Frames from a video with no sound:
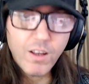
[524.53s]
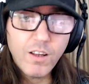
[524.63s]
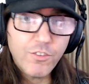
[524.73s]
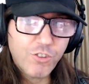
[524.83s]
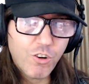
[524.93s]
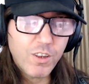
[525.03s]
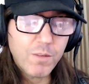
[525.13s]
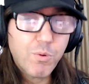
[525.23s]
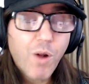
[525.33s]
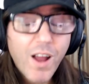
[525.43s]
Sterling
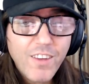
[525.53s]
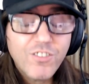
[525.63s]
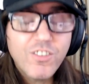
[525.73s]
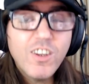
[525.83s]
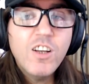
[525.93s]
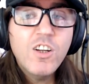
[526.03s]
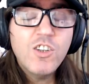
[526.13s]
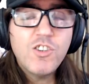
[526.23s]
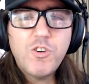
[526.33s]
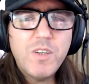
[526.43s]
Price,
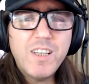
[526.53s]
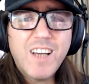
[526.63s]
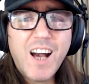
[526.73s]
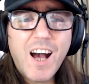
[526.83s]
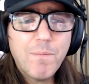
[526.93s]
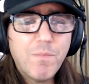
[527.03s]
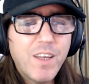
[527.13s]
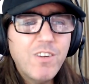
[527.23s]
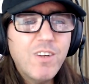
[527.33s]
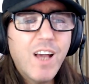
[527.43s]
Judy Cobb,
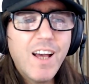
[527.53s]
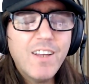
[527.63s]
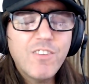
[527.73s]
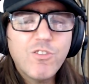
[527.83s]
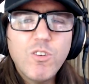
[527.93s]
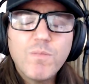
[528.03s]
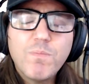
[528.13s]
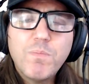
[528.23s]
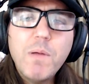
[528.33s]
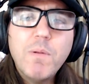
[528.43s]
thank you guys, all the
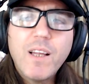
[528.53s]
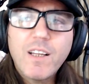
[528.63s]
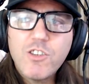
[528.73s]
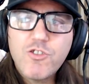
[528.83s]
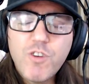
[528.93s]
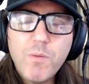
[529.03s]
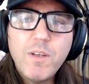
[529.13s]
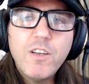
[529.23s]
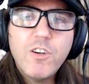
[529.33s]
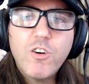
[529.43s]
people that
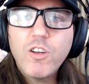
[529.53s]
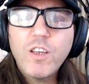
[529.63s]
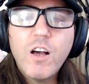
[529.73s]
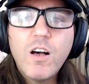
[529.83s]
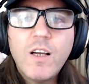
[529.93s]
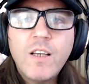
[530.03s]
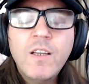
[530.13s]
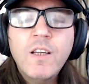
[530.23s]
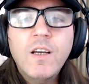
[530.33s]
contributed early on,